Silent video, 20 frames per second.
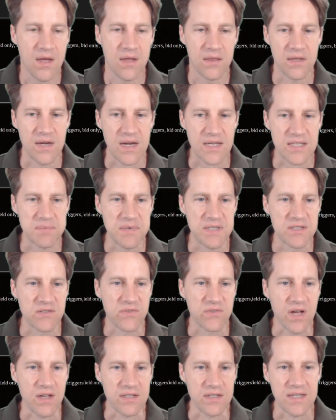The next piece of
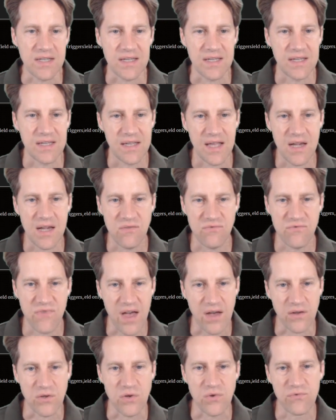content, getting
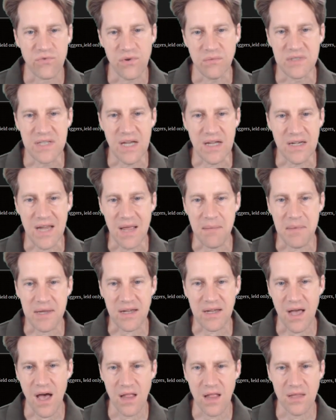value from
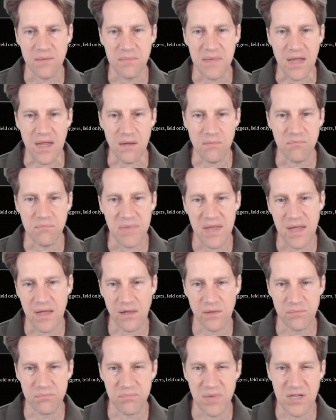dynamic column in P
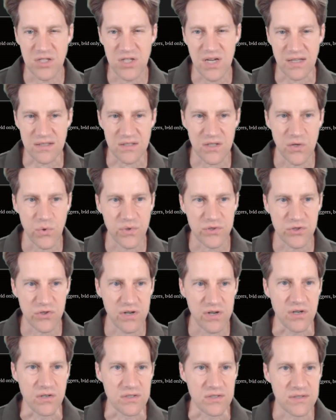L P G S Q L
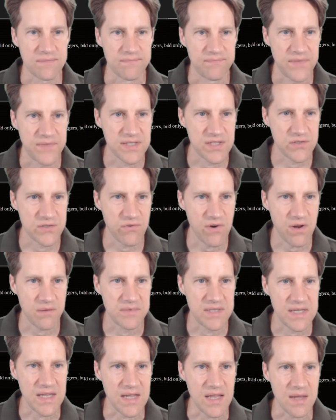triggers. This is from
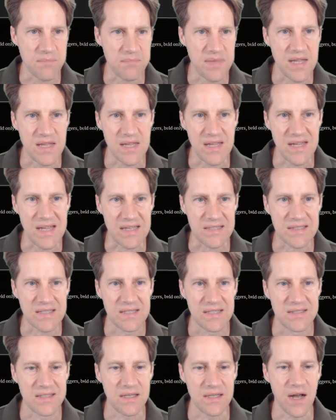
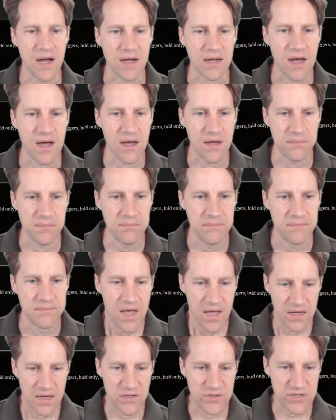depesc dot com.
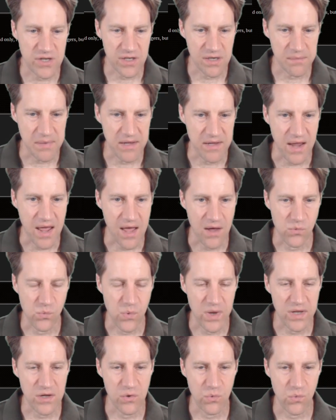And he's talking about how
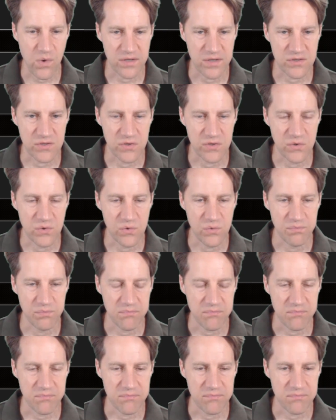when you want to
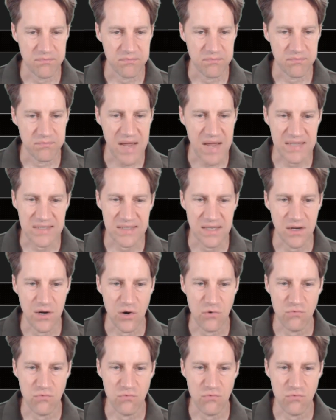pass in a